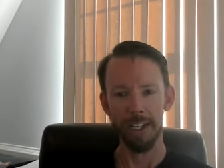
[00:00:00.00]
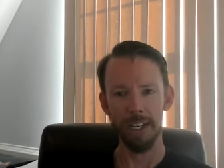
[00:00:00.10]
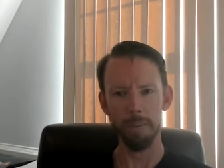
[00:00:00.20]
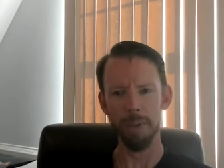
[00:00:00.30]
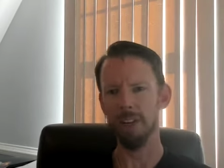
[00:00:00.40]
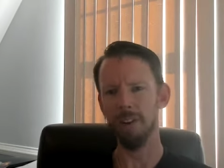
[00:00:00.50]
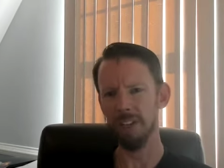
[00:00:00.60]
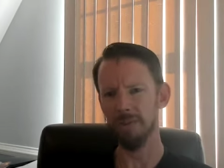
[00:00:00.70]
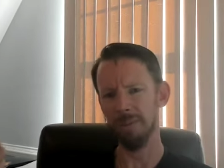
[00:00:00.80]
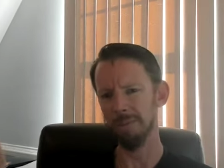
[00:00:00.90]
And I'd be like, oh,
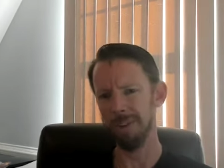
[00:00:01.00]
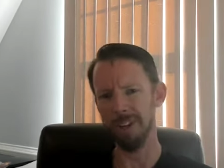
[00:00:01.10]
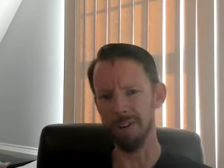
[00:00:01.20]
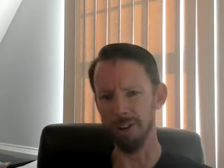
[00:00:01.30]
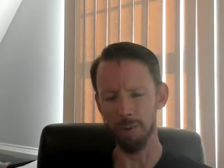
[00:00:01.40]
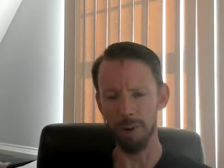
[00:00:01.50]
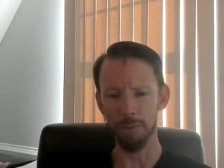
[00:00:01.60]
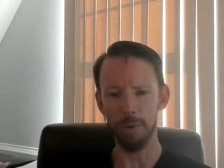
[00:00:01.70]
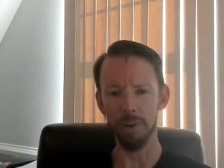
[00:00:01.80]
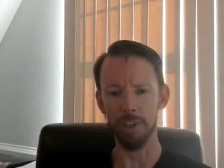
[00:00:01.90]
it's from you know
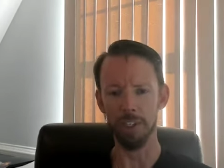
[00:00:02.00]
Kurzweil's book.